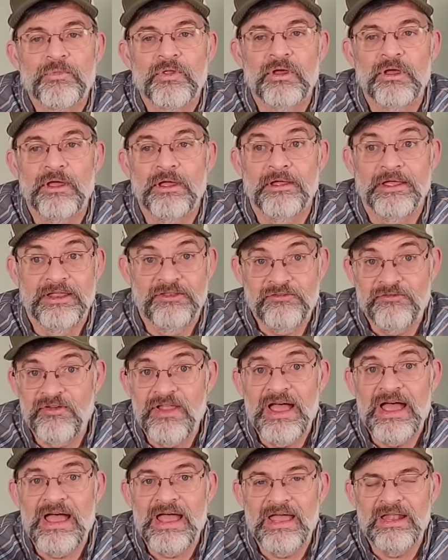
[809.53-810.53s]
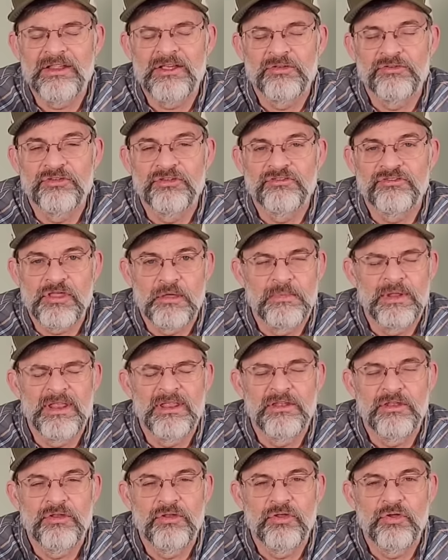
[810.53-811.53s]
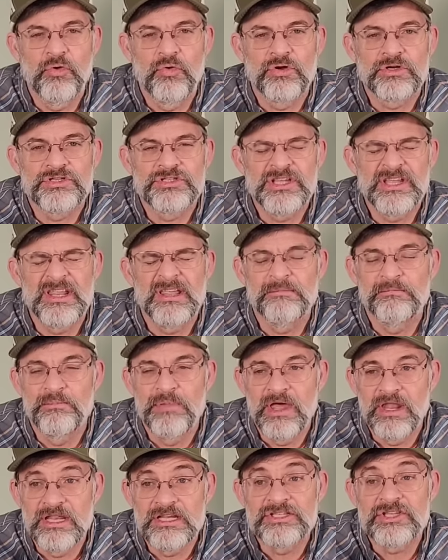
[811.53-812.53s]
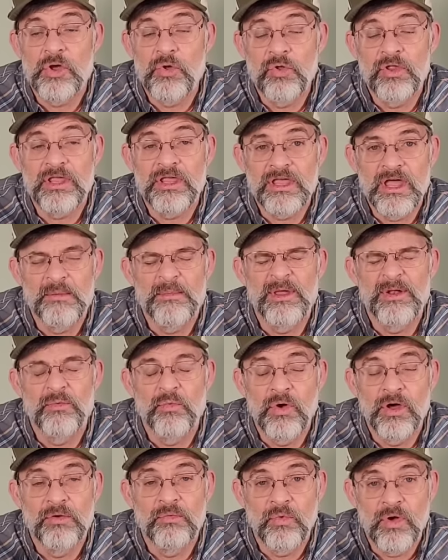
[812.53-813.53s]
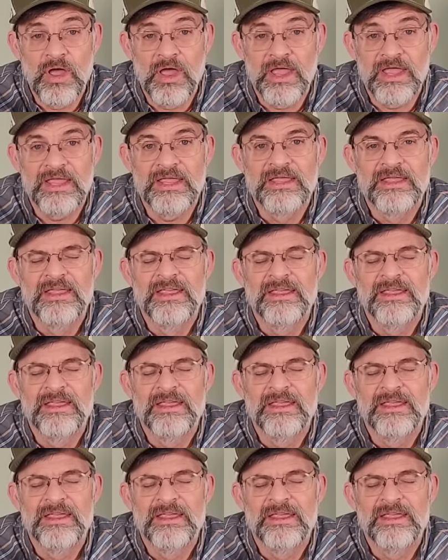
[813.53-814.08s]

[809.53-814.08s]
Uh, it's flying because it's coming into New York City, but it's only coming one way.